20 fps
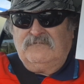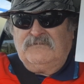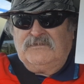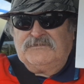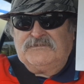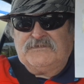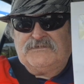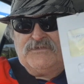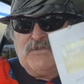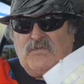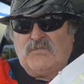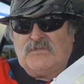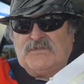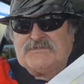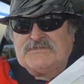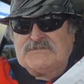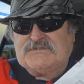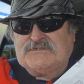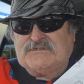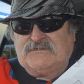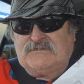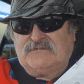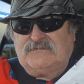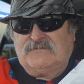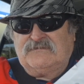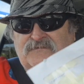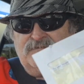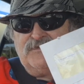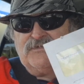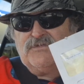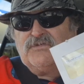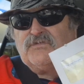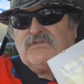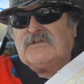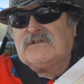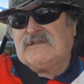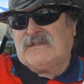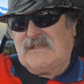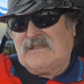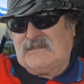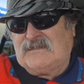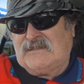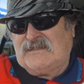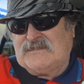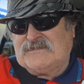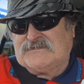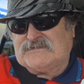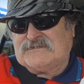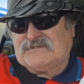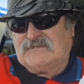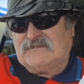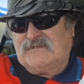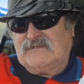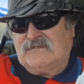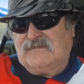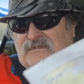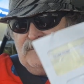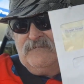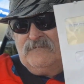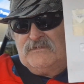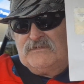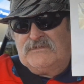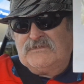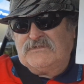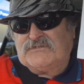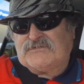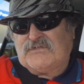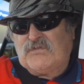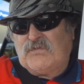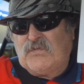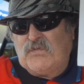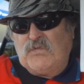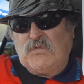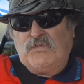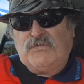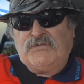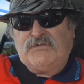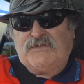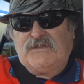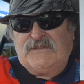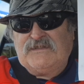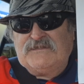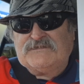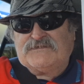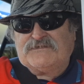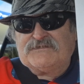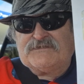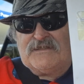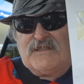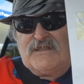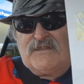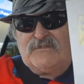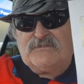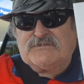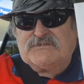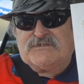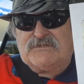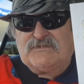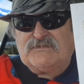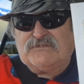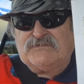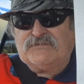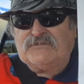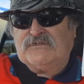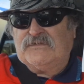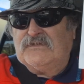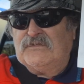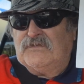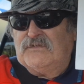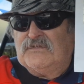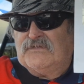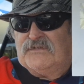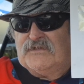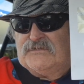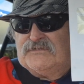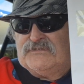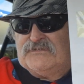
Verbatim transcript: But they don't listen to you. They couldn't care less because all you is is a household that